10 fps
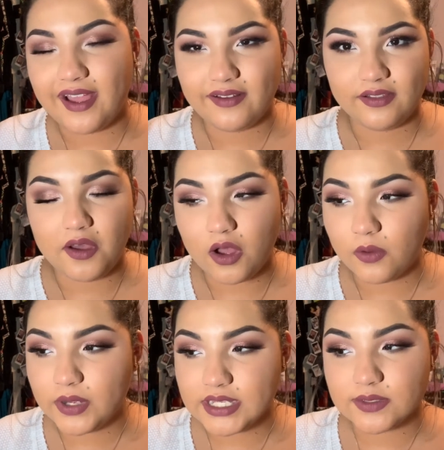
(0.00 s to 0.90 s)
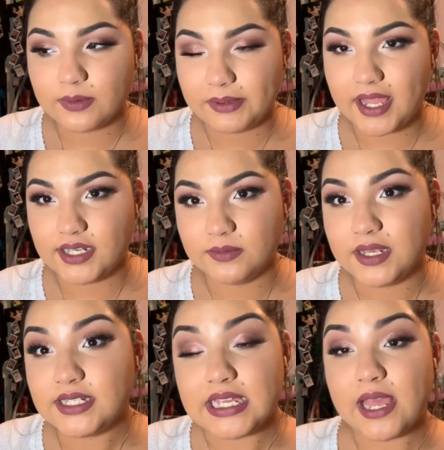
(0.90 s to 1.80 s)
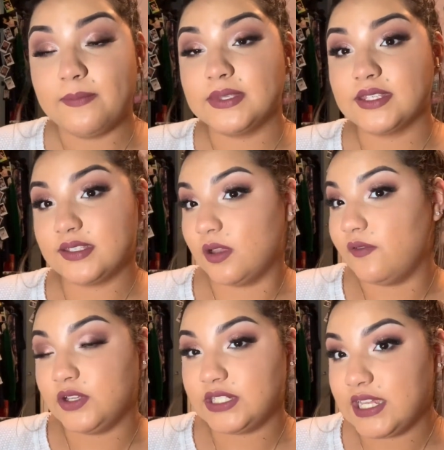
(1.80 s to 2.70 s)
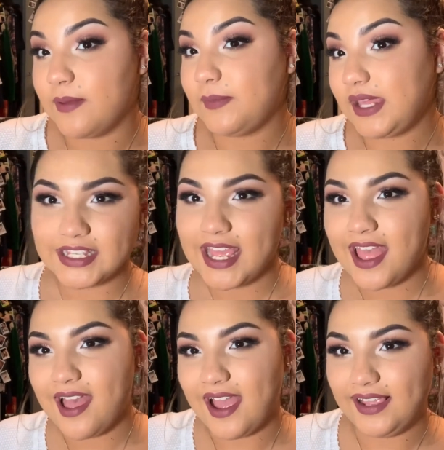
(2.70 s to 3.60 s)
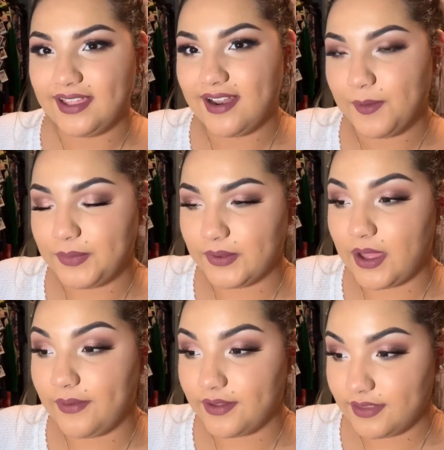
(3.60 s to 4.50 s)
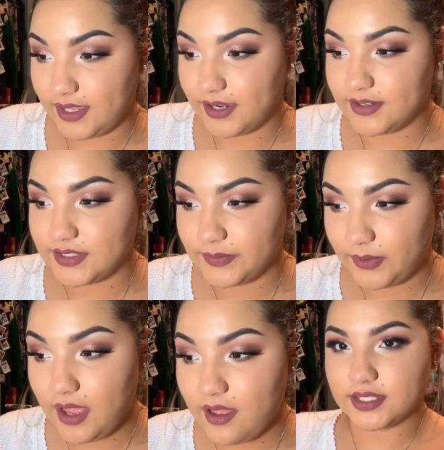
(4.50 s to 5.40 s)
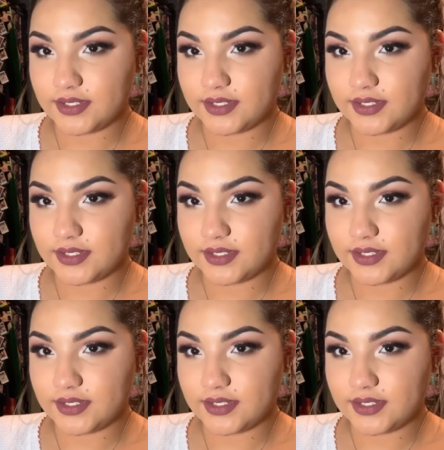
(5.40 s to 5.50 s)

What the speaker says: I always reply to my DMs, so if you DM me, I can help you out there as well.